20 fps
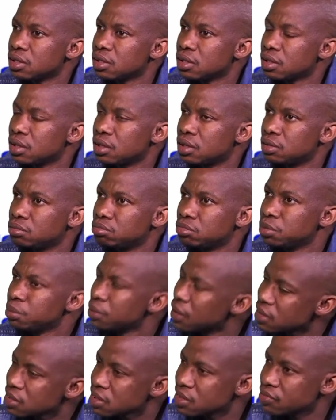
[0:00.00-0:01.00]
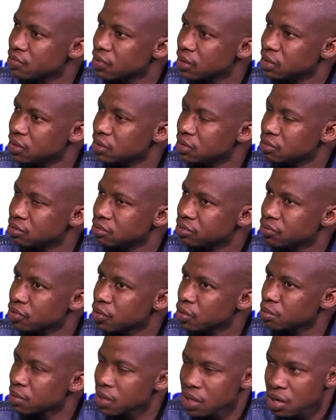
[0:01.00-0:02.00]
maybe asking funding
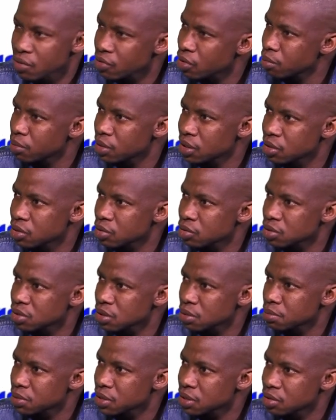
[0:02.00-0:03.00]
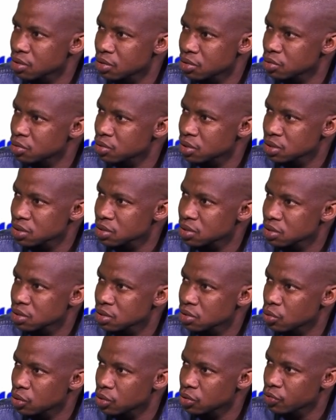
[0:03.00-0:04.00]
from the government or something, or you
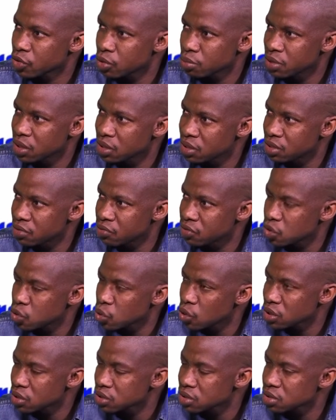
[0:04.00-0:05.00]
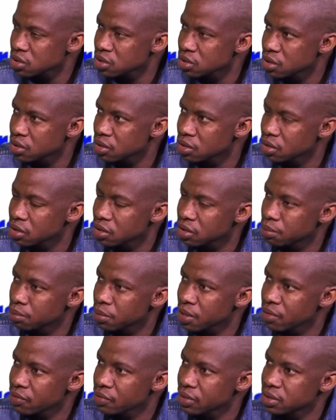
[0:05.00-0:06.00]
just want from the individuals and
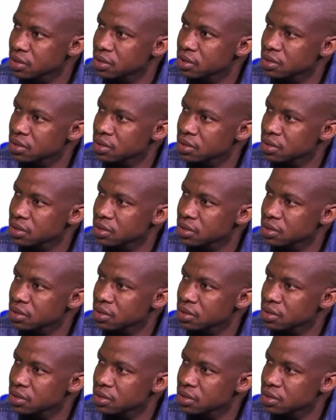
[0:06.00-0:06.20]
private?